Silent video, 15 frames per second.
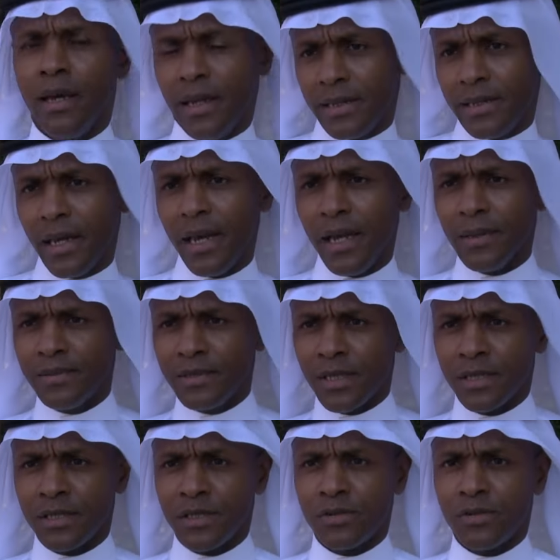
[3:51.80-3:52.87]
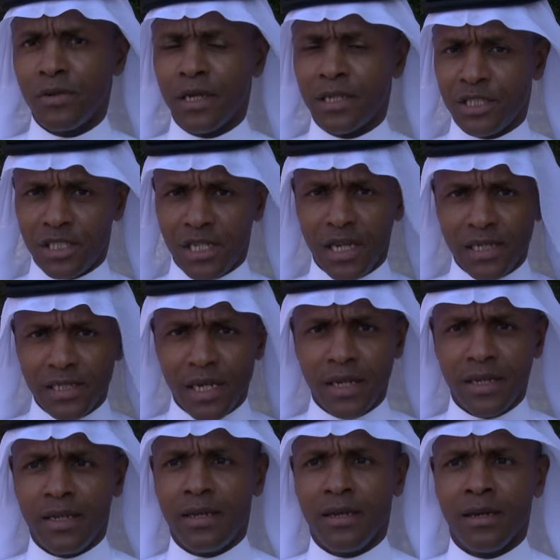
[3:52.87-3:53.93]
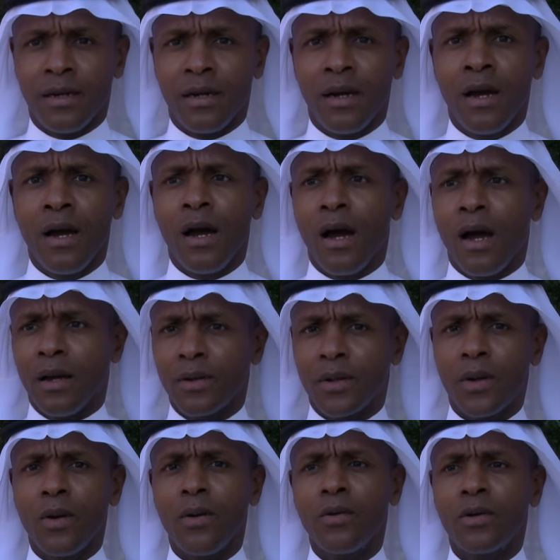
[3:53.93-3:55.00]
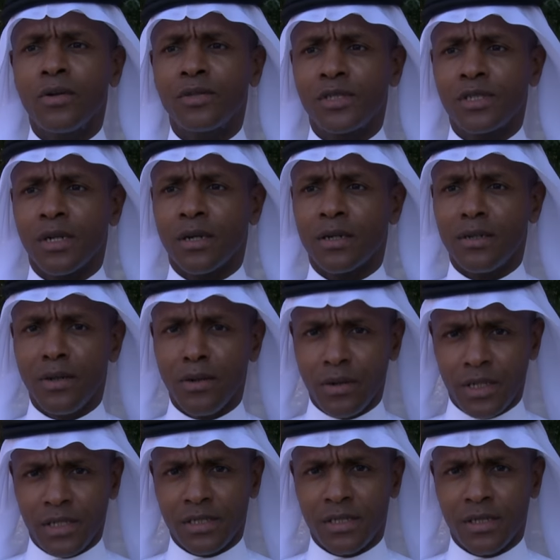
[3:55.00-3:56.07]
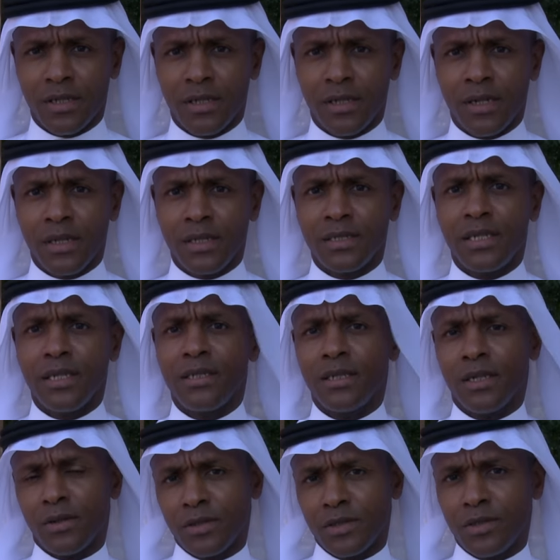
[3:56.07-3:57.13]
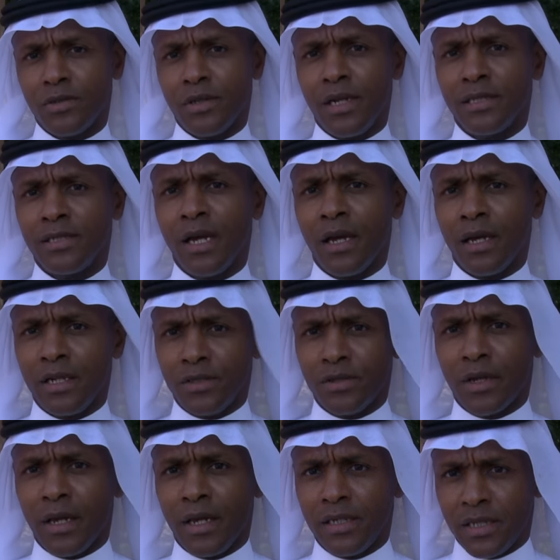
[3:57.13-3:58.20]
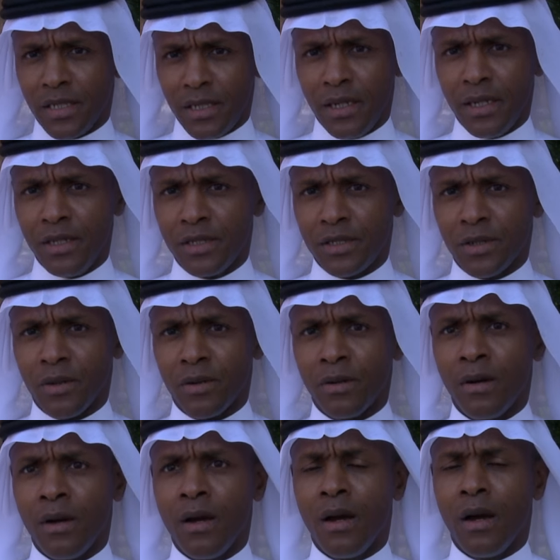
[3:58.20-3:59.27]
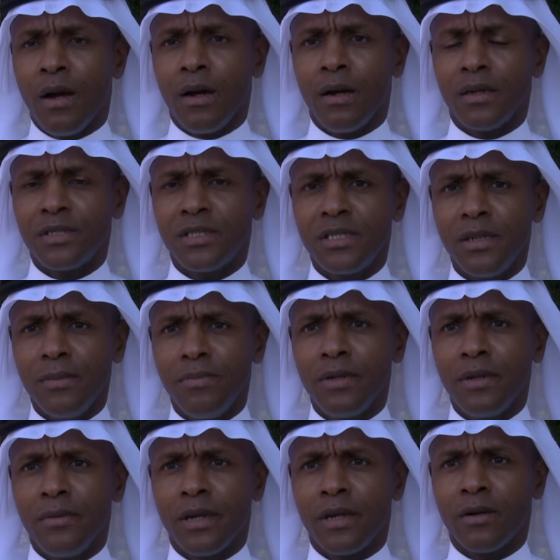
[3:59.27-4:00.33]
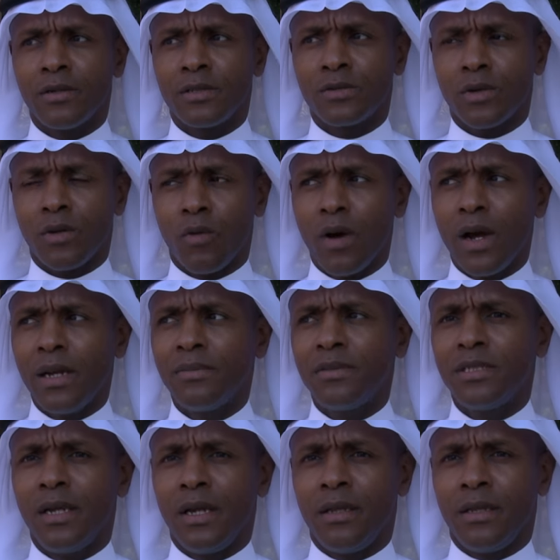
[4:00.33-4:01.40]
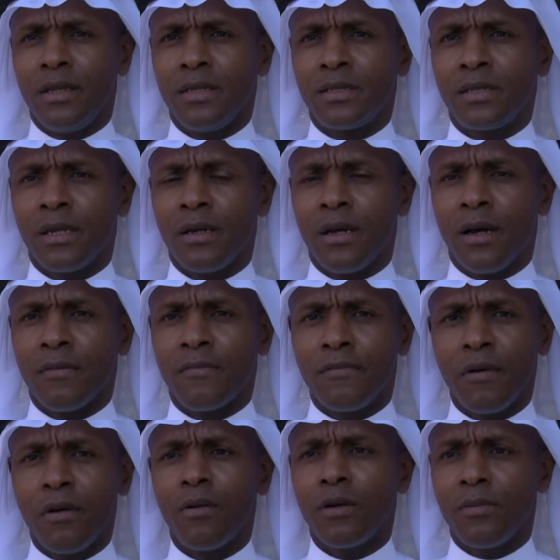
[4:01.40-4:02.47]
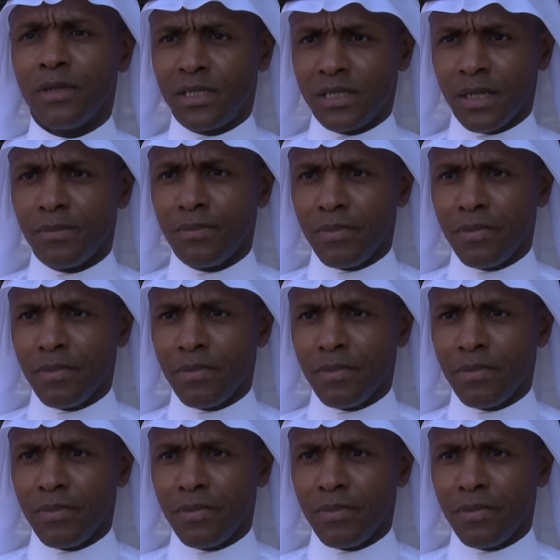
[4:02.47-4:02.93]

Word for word: It helps us to exchange idea and co-construct knowledge centered on today's higher education issue. Uh, simply because why I'm saying this, a forum it's a